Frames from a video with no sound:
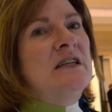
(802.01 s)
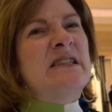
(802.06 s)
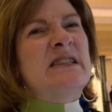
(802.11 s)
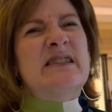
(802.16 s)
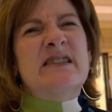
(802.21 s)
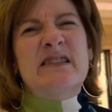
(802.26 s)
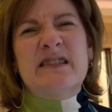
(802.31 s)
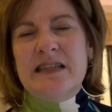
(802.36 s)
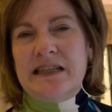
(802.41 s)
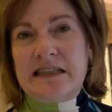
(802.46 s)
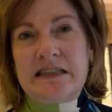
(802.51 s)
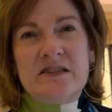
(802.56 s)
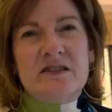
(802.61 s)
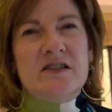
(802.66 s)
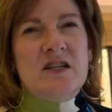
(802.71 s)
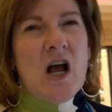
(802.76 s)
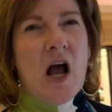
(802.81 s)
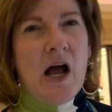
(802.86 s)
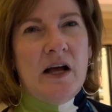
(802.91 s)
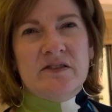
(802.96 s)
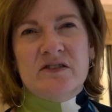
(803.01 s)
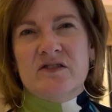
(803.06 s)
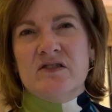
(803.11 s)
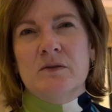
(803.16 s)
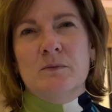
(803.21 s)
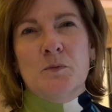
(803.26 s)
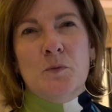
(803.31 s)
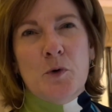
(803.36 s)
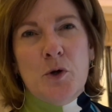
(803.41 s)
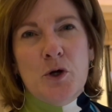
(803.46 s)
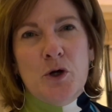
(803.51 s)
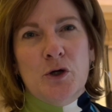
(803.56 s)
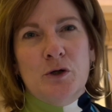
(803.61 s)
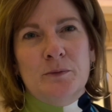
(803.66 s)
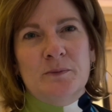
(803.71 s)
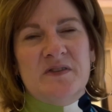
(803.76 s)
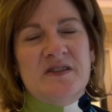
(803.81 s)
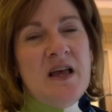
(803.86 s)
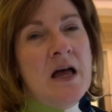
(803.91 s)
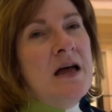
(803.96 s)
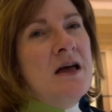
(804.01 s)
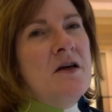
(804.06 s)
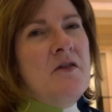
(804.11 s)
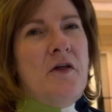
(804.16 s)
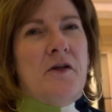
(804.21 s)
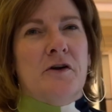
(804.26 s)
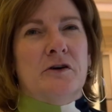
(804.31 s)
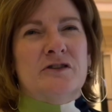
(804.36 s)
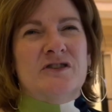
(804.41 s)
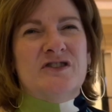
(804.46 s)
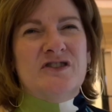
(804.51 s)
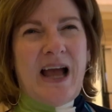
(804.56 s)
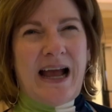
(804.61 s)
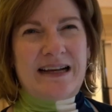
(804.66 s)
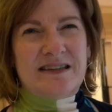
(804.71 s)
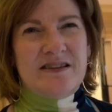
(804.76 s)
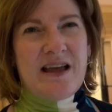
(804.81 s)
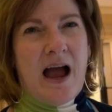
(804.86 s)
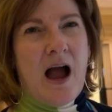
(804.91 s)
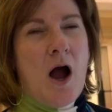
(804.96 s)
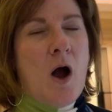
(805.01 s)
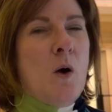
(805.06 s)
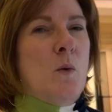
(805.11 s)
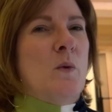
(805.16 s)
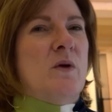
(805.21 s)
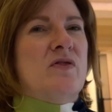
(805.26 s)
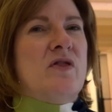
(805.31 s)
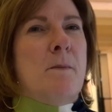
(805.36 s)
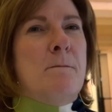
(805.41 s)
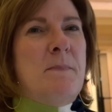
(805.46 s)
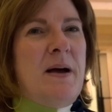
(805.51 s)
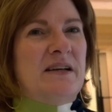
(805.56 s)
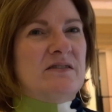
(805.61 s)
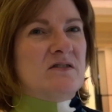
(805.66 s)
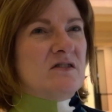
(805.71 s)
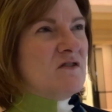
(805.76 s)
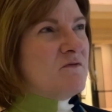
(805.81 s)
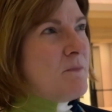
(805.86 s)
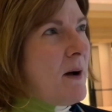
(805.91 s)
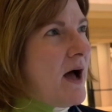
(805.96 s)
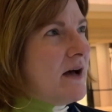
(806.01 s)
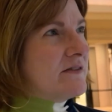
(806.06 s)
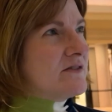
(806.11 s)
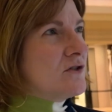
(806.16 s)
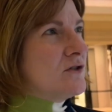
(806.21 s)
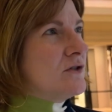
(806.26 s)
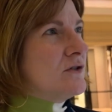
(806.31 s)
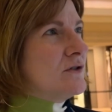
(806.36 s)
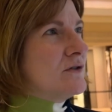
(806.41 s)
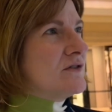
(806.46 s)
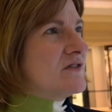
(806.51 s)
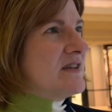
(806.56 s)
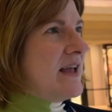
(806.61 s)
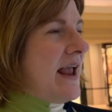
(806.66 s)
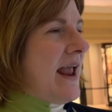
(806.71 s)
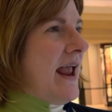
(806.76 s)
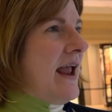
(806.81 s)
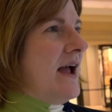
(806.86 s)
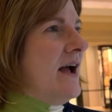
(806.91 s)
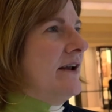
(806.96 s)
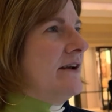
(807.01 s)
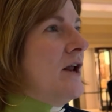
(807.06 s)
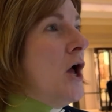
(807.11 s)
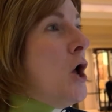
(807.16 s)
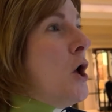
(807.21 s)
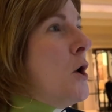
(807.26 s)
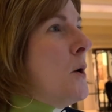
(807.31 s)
6 custom rooms that are decked out with the best of puzzles and